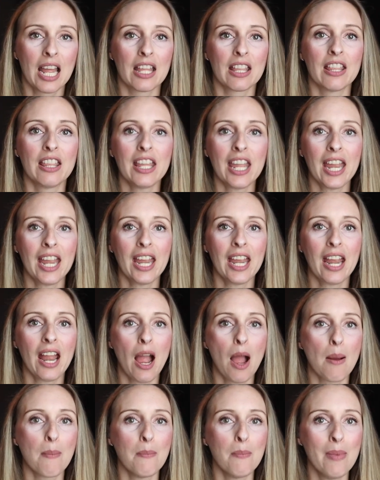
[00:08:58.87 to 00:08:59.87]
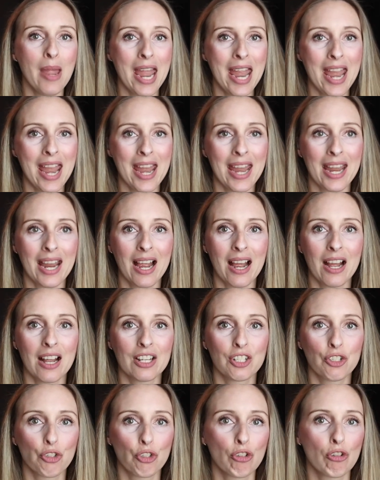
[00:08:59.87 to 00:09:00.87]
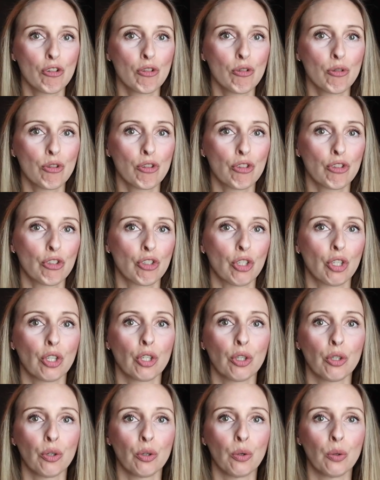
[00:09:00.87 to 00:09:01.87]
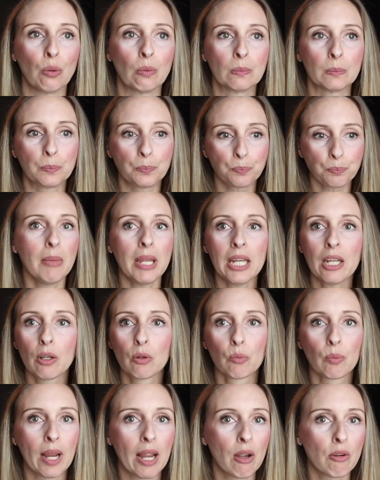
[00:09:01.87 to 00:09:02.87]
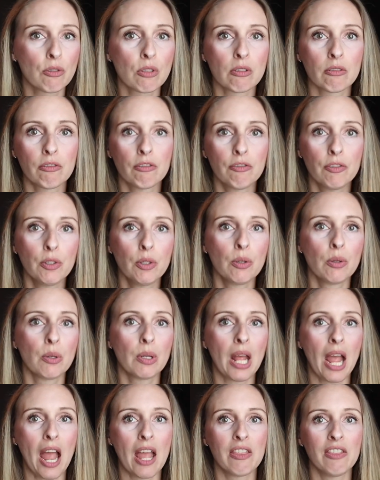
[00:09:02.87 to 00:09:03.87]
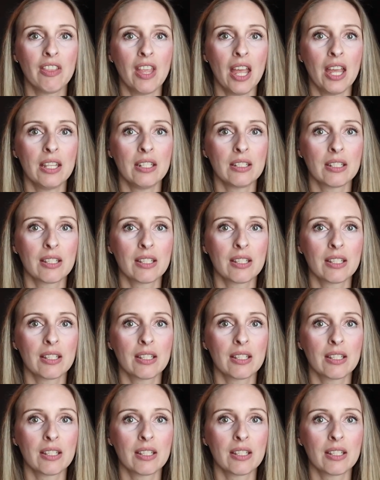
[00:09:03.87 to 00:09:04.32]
They may choose to make a round of food and then